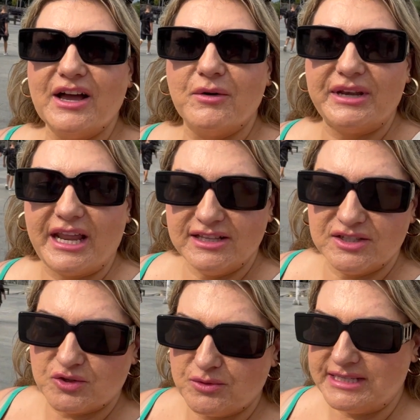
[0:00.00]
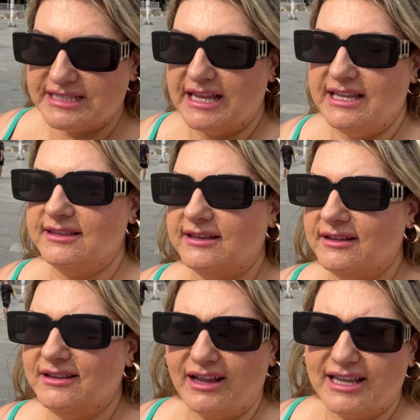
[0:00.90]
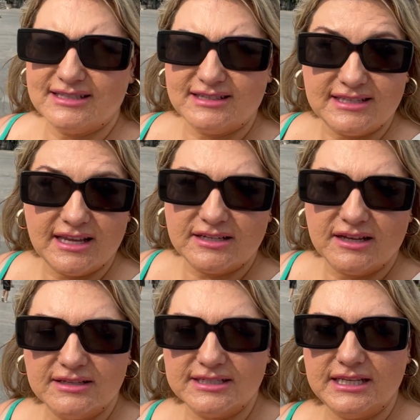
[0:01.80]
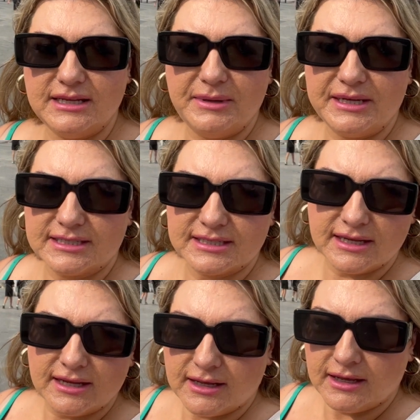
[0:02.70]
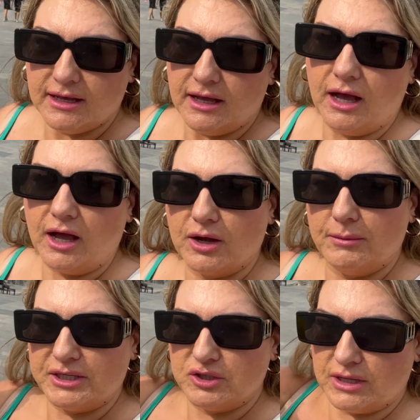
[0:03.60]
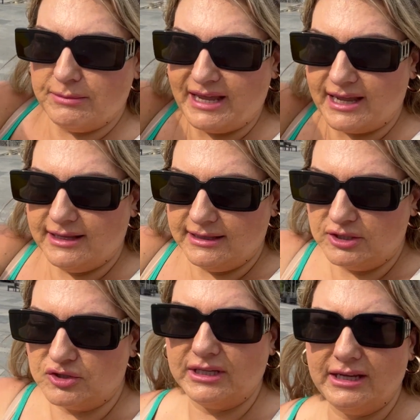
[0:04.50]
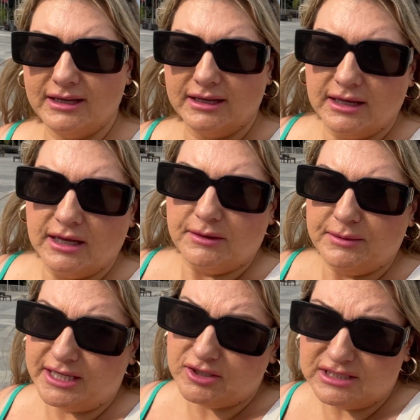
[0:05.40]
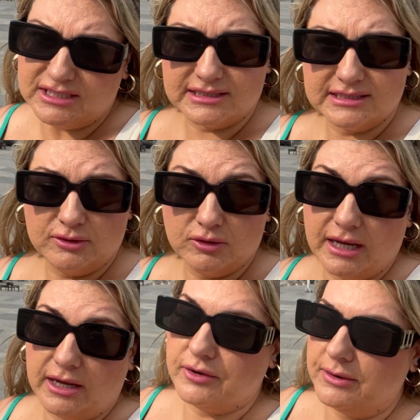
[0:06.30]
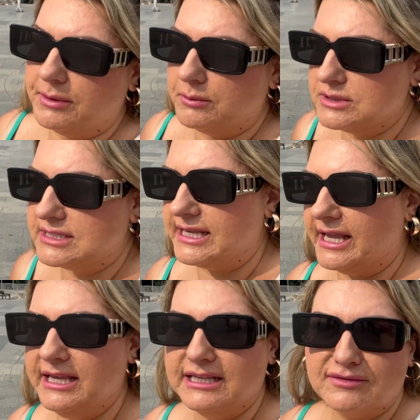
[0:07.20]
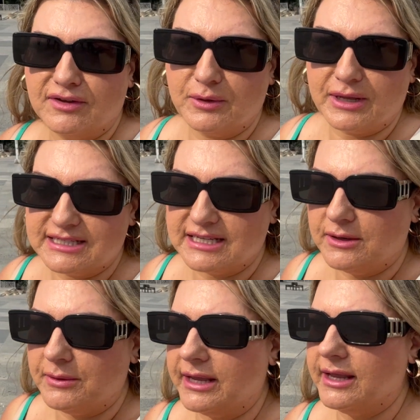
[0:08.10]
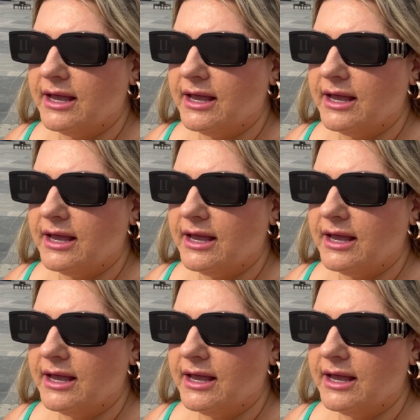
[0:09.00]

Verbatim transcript: We're now in Strumica, in the, I guess the center, the city bit. I got my doggy bag, literally. But that doggy doesn't look hungry, but we'll see. He's following us anyway.